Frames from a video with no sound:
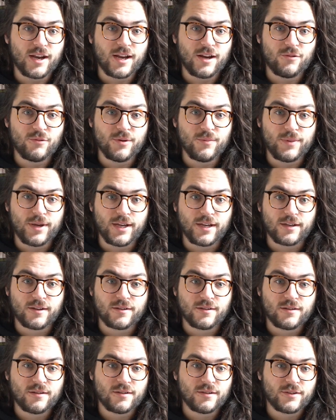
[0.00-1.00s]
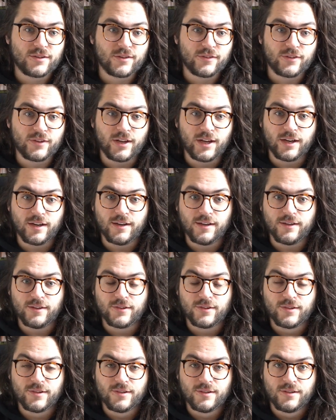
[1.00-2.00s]
how we make
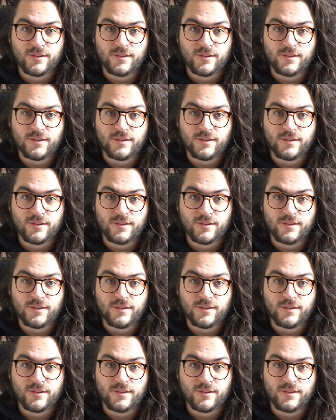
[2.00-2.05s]
societies.